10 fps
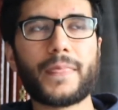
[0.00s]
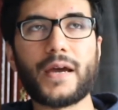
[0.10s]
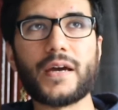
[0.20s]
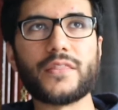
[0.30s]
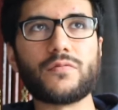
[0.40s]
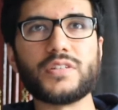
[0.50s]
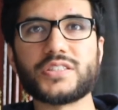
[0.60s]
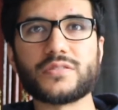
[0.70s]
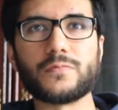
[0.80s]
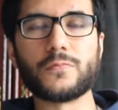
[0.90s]
The
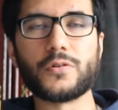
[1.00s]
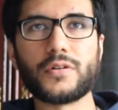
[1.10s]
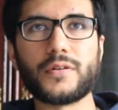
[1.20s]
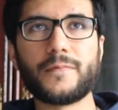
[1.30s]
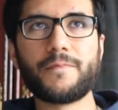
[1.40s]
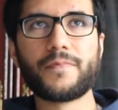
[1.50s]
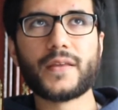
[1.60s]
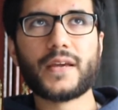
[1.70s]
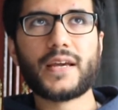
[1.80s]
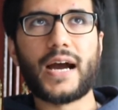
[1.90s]
recent one
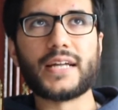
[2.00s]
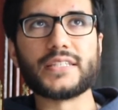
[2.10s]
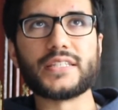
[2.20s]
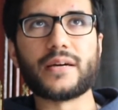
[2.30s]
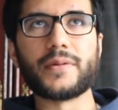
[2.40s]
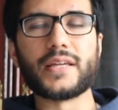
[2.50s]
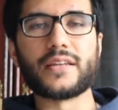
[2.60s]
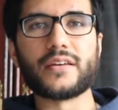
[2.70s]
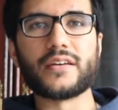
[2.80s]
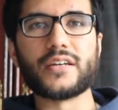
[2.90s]
I made
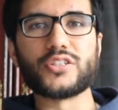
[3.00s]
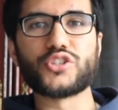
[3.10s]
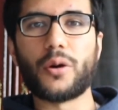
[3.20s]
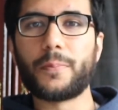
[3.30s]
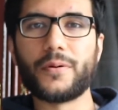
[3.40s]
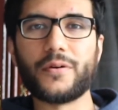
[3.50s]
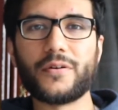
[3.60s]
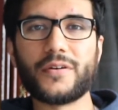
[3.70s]
a shot put